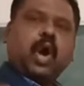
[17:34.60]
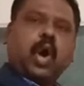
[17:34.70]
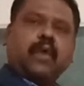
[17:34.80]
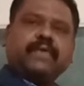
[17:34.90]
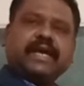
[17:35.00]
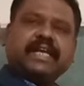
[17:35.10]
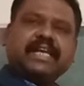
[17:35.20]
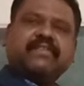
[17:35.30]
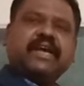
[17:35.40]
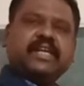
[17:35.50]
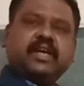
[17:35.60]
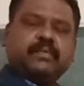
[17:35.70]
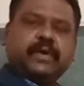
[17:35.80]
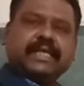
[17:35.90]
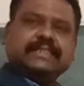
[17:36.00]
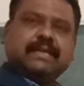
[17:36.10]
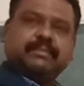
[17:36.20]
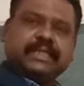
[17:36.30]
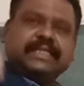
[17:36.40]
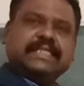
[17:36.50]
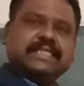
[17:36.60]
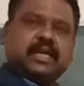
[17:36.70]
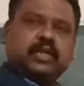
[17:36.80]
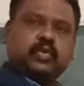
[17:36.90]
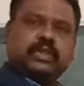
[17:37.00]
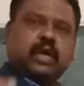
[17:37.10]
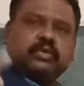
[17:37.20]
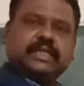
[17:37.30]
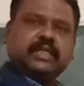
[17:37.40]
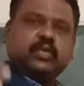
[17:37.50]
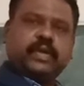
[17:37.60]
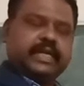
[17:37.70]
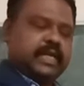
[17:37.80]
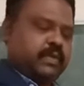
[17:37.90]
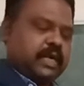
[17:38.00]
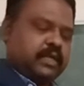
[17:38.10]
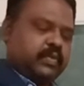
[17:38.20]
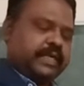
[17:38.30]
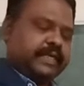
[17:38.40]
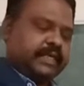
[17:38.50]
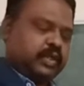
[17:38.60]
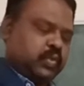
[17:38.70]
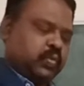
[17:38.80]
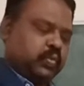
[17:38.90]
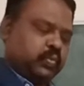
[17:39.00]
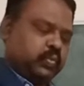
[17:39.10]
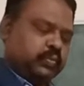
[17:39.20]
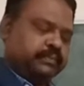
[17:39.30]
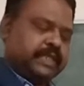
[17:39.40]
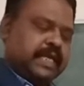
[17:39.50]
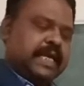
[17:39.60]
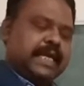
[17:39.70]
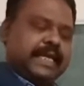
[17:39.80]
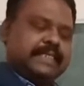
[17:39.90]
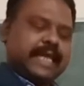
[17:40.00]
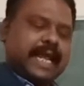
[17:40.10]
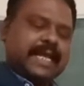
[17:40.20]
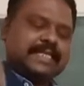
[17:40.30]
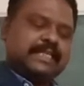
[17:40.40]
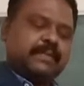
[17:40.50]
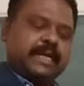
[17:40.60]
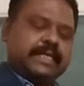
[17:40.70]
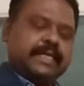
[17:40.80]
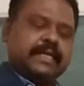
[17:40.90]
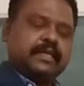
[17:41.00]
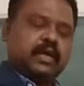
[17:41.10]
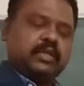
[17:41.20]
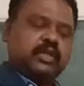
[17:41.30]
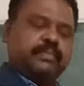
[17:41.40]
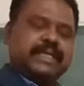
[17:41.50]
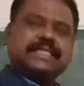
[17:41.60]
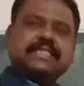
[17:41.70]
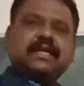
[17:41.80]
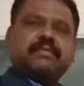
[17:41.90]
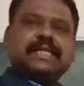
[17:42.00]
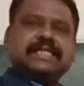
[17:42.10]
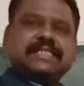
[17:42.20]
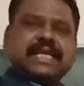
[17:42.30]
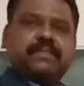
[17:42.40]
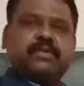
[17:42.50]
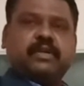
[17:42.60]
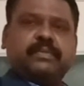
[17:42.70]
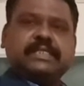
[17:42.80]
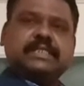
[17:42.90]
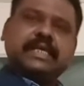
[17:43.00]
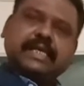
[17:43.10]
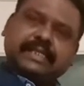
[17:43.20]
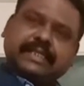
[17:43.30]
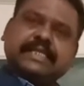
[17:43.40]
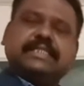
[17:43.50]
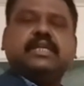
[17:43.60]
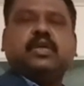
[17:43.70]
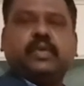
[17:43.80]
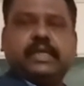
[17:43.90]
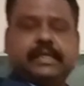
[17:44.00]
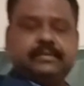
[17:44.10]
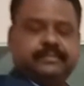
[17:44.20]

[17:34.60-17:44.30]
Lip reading: of a given year, for example this year 2021-22 is estimated on the basis of the same year, means this year only.